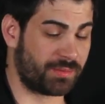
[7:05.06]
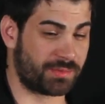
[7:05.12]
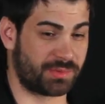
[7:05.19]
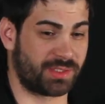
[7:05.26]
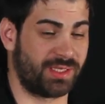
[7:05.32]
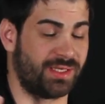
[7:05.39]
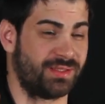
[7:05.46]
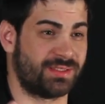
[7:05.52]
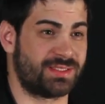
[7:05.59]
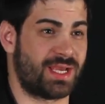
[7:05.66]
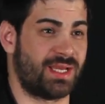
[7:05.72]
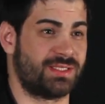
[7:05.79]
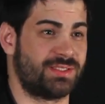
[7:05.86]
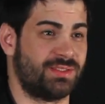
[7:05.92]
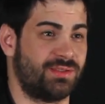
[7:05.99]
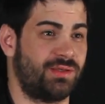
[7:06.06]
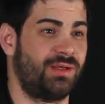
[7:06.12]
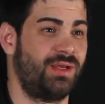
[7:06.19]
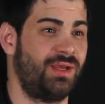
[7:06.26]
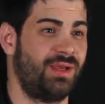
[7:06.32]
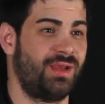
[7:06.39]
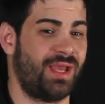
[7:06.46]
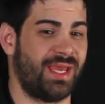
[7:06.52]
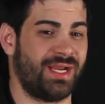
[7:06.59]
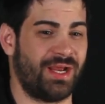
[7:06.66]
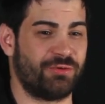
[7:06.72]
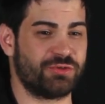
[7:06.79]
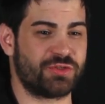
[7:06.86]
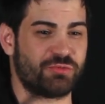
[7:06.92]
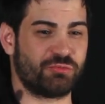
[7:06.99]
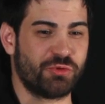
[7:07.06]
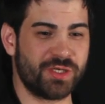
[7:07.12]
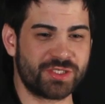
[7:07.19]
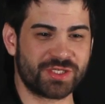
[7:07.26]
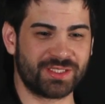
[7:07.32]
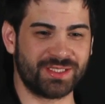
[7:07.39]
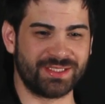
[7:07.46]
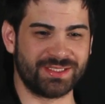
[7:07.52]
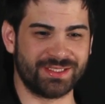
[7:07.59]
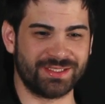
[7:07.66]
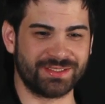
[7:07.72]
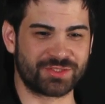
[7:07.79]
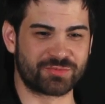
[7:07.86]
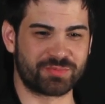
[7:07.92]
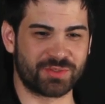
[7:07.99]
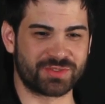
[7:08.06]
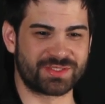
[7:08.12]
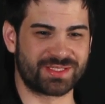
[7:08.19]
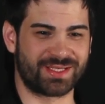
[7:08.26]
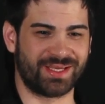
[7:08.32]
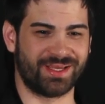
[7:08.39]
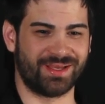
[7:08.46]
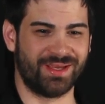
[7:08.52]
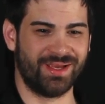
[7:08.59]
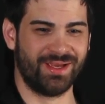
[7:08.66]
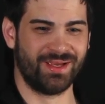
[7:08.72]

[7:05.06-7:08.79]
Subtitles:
remember getting the tattoo, and I was originally supposed to get